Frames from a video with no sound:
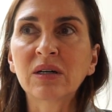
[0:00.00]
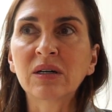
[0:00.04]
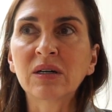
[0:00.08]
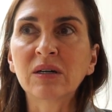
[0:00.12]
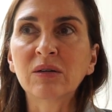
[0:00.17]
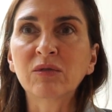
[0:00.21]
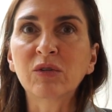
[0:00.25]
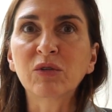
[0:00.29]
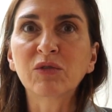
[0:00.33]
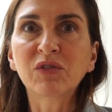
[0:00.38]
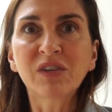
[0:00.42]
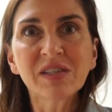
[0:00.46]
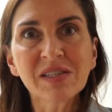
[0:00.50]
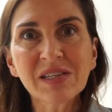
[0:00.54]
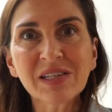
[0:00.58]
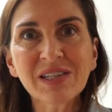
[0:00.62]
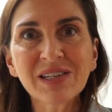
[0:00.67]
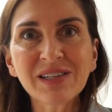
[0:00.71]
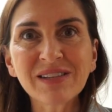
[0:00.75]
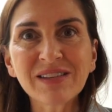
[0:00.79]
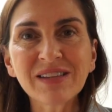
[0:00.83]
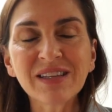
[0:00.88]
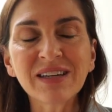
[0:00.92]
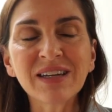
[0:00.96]
of a
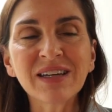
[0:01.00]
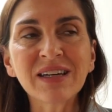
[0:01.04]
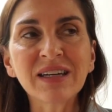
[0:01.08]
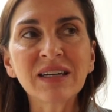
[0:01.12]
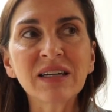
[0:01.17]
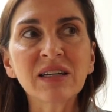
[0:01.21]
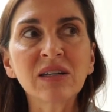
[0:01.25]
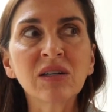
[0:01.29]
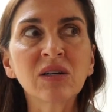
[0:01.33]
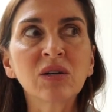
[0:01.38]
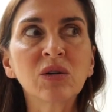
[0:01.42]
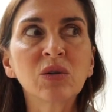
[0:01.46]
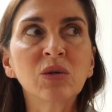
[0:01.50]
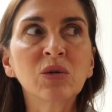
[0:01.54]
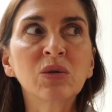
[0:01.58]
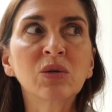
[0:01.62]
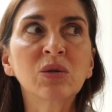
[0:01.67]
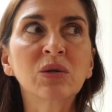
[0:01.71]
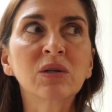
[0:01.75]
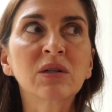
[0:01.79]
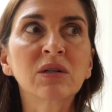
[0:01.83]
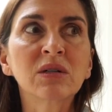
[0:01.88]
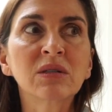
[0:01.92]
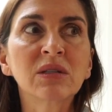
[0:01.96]
physical thing
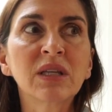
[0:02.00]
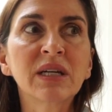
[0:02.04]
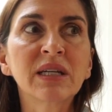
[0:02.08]
or